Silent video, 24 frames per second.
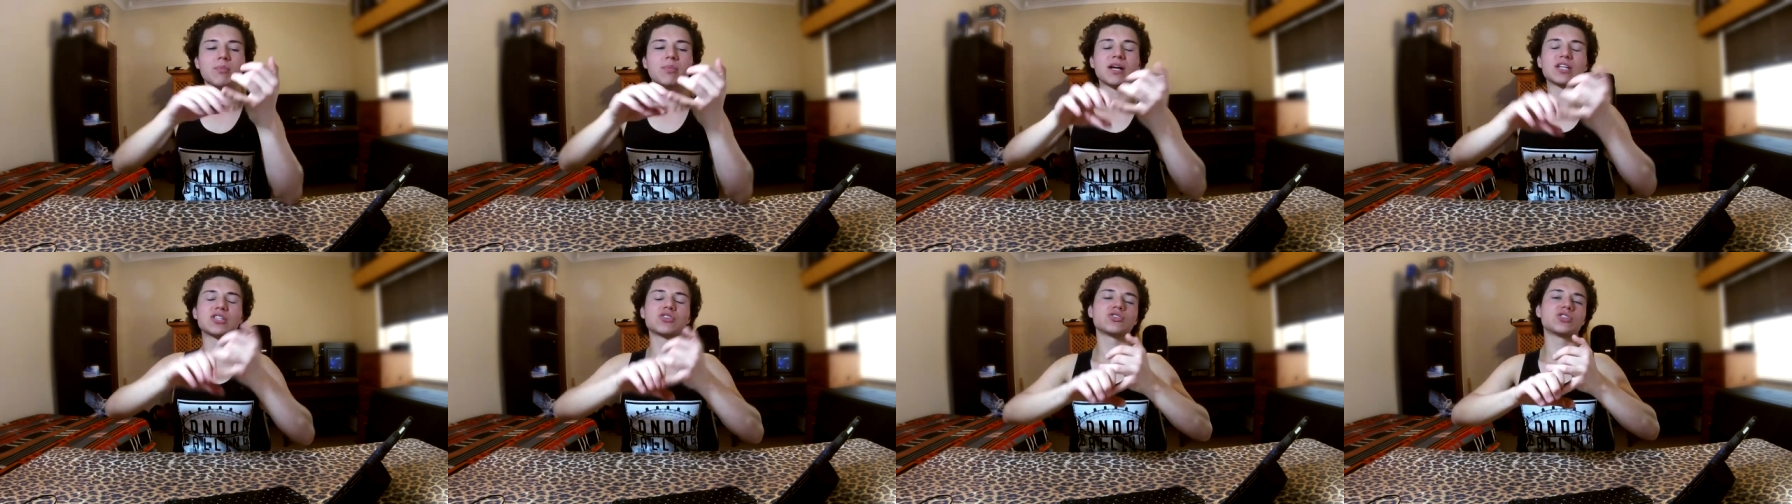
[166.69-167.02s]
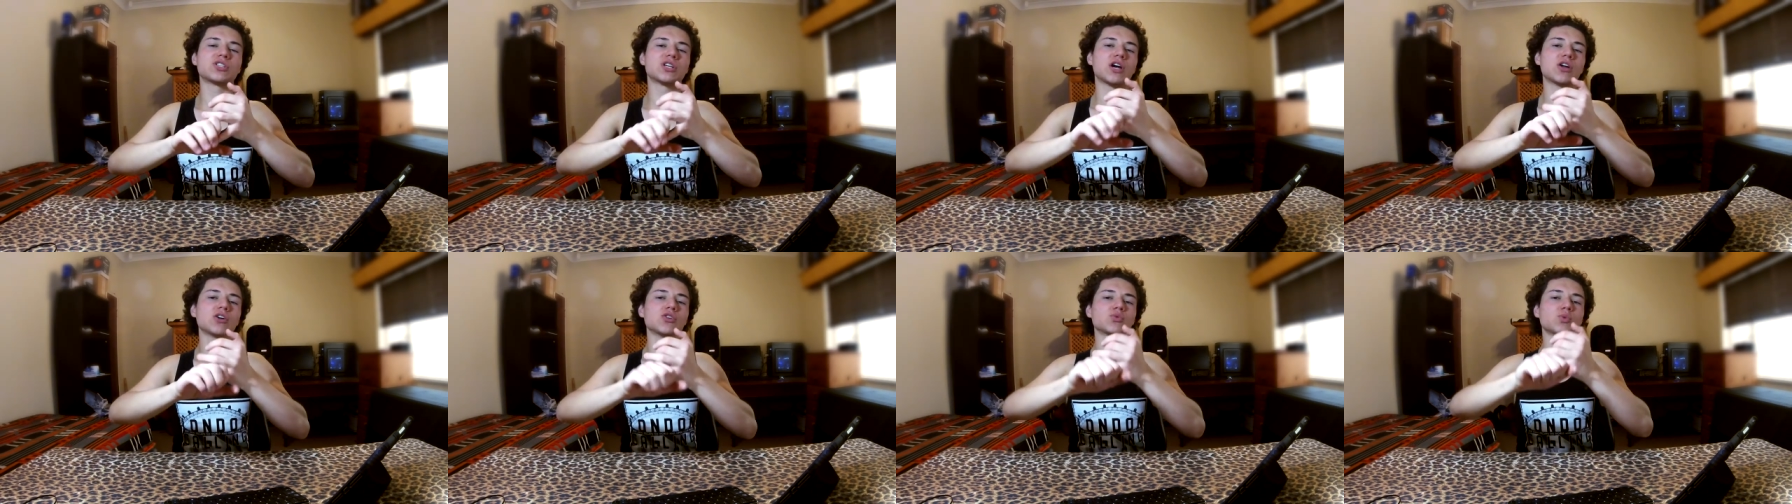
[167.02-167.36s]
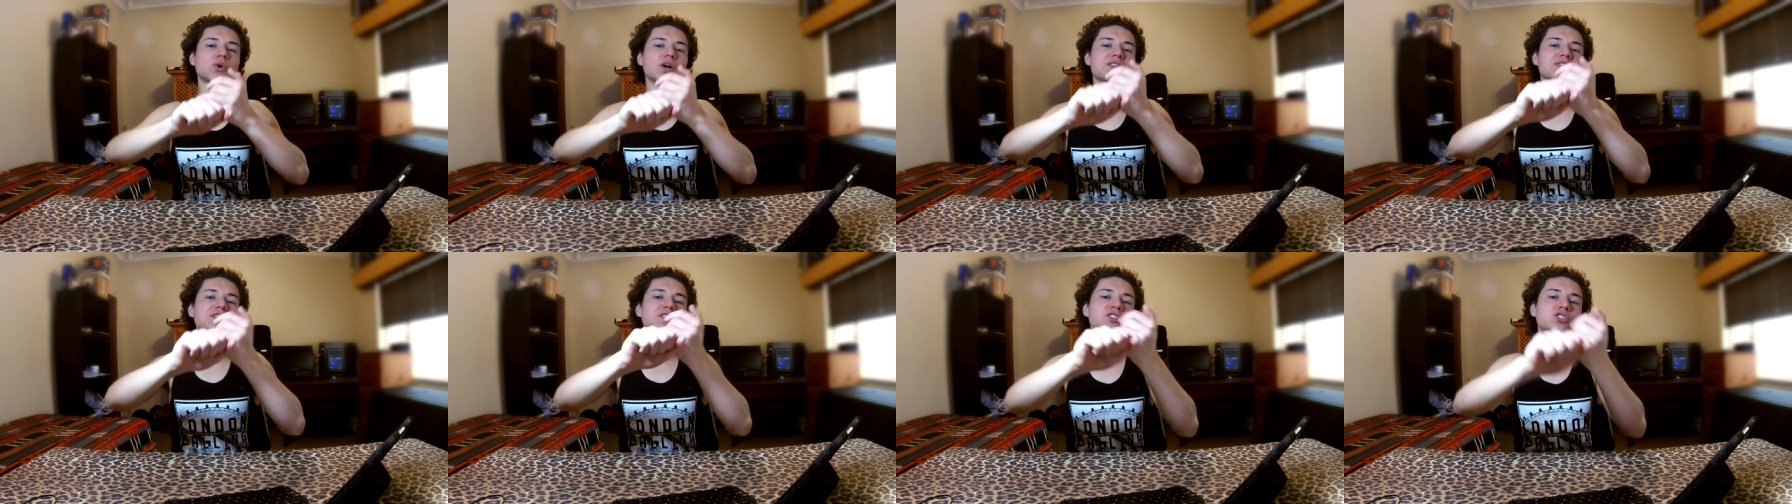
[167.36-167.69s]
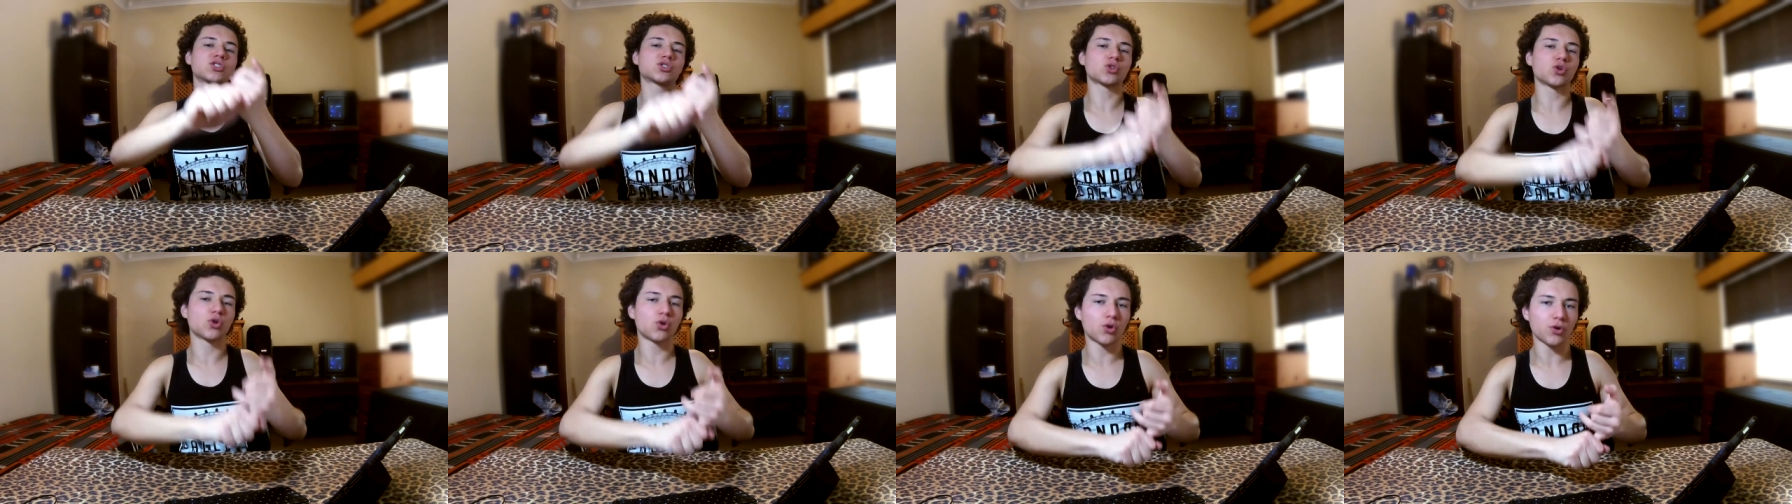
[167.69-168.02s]
but you don't want the
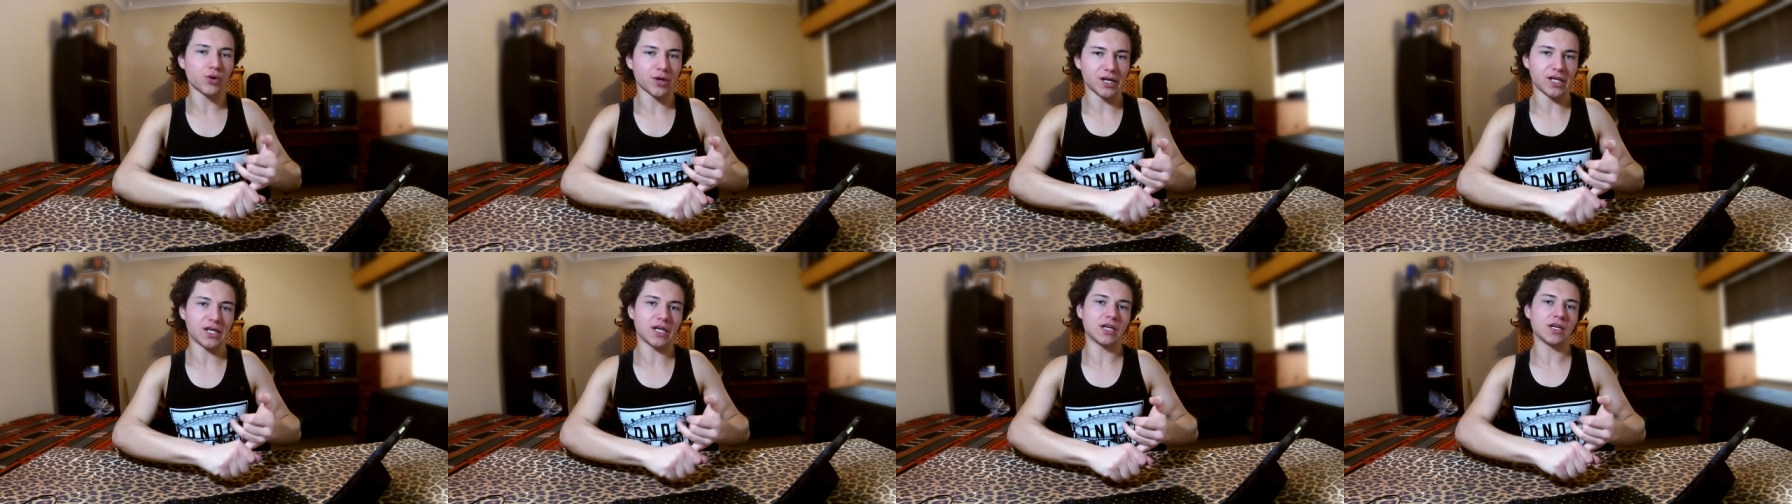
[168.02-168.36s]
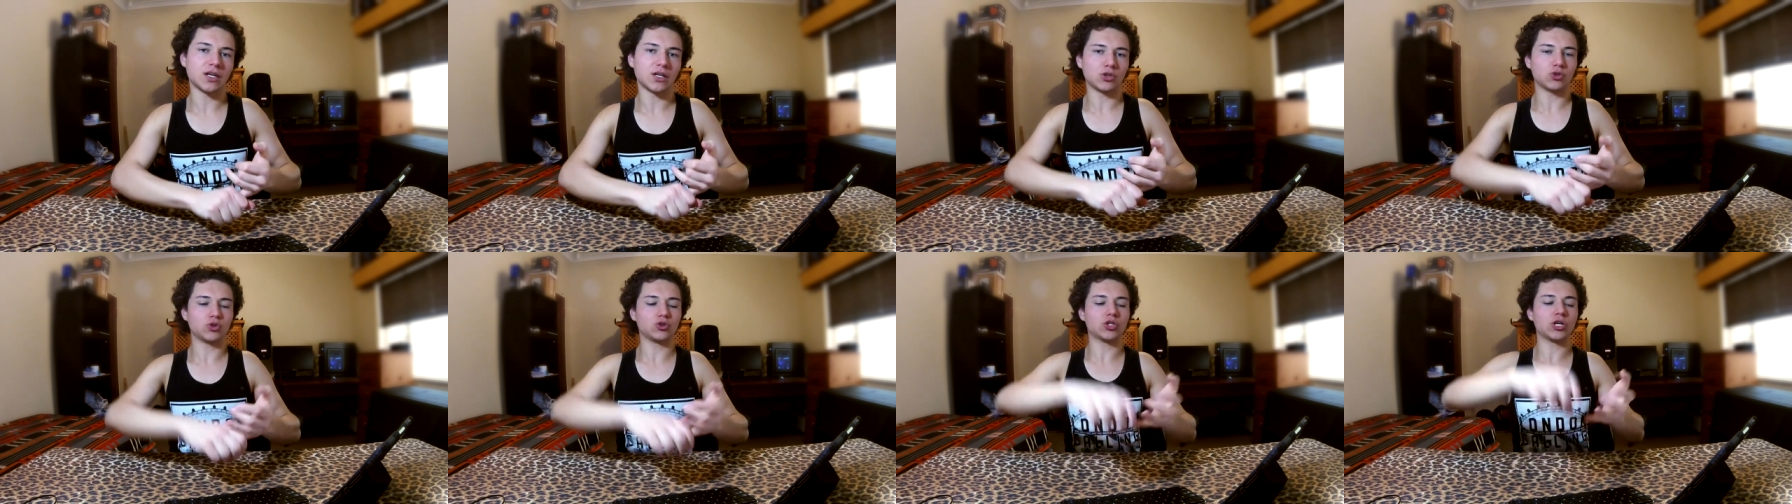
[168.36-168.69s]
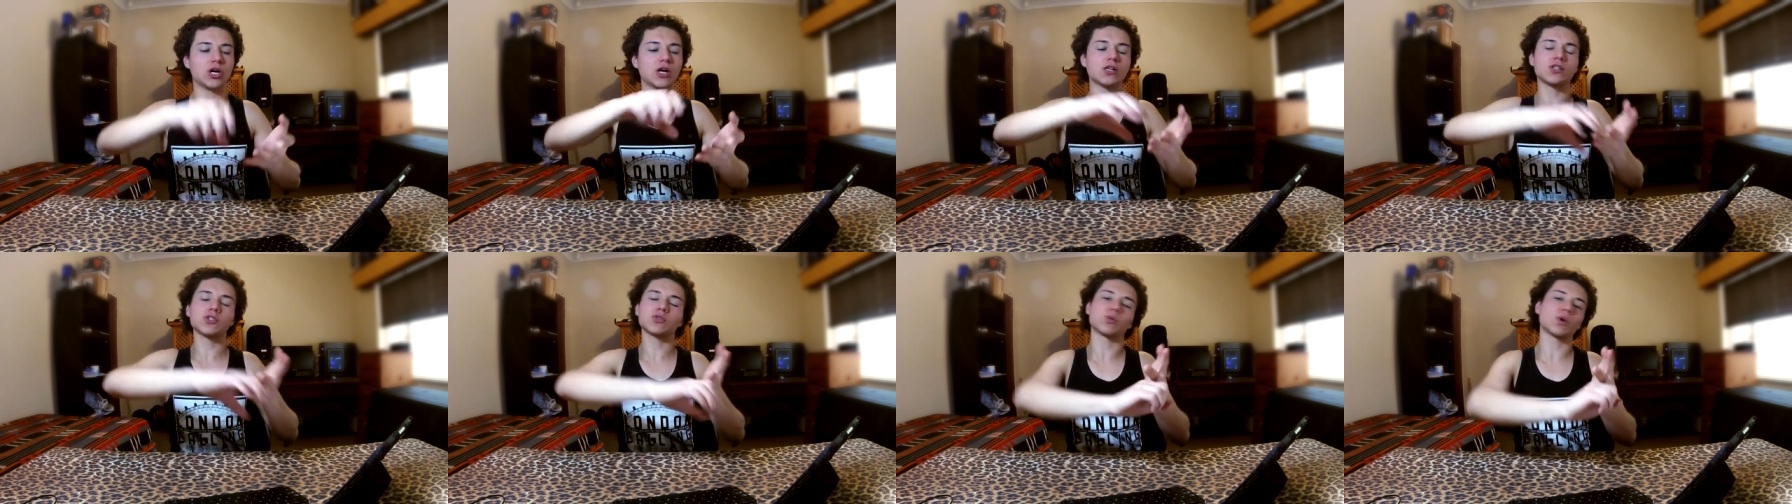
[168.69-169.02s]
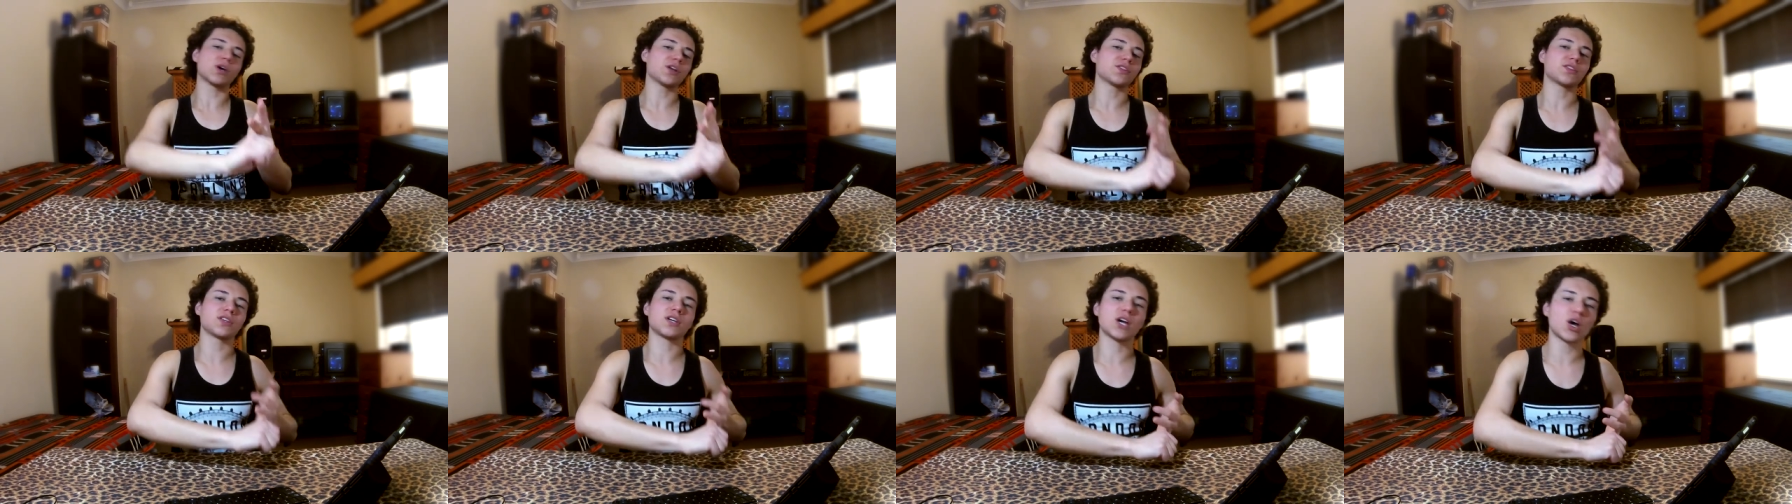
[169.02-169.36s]
story, you don't
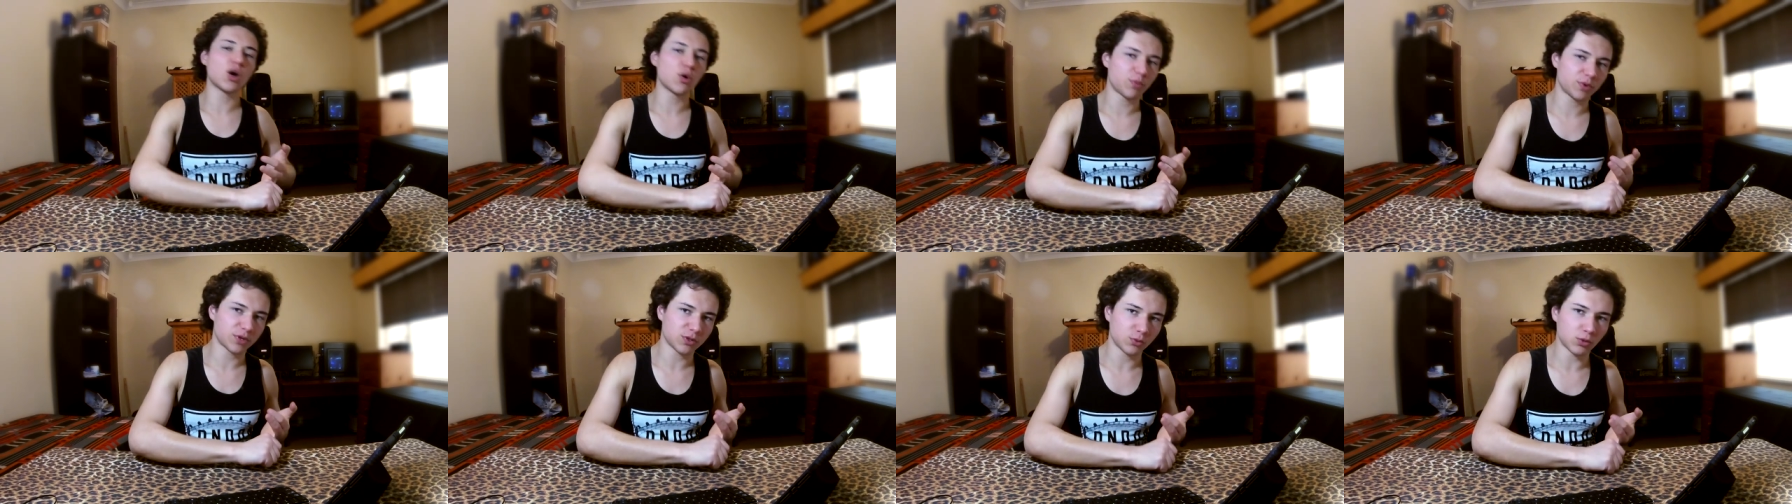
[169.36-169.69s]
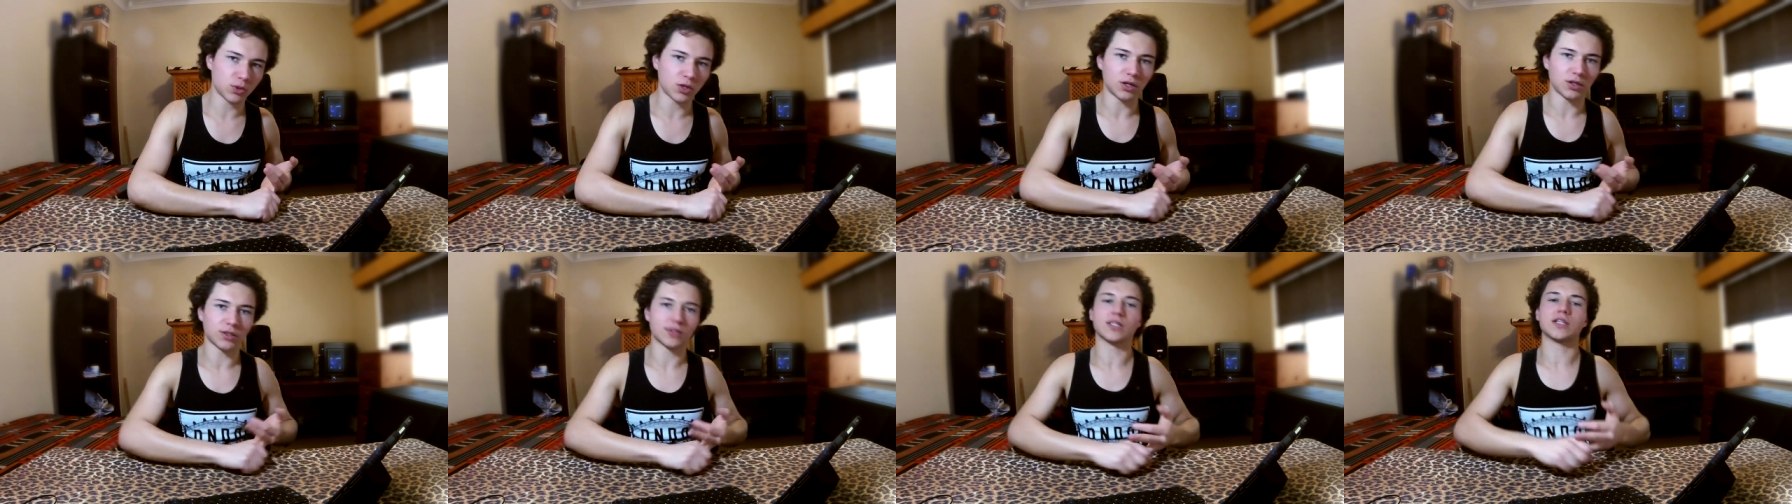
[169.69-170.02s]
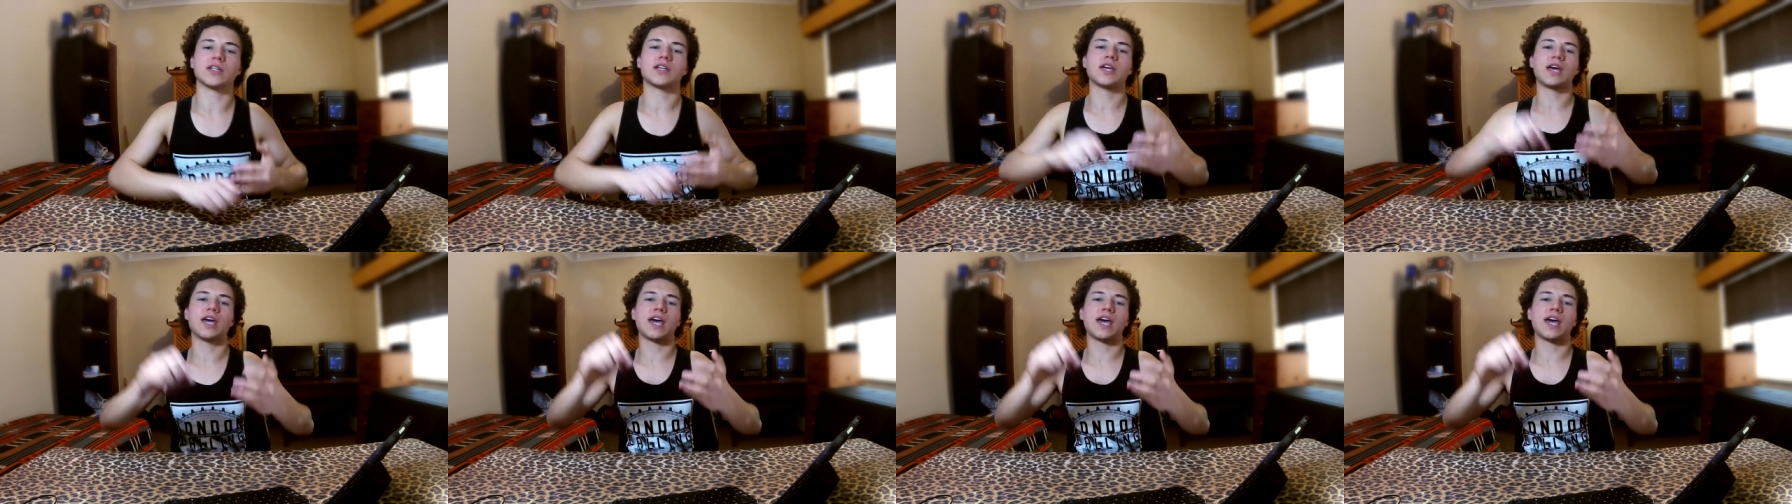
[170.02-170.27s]
want the open world,